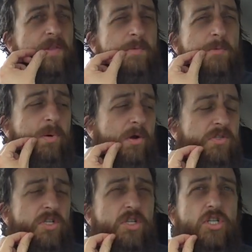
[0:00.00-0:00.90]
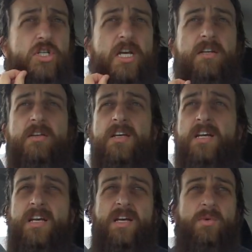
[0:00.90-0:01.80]
Then we'll post this shit,
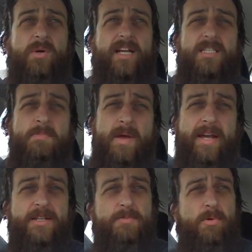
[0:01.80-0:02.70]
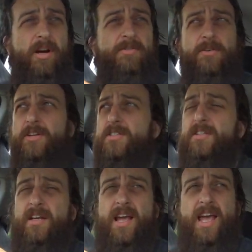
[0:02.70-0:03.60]
we'll get some Macca's breakfast,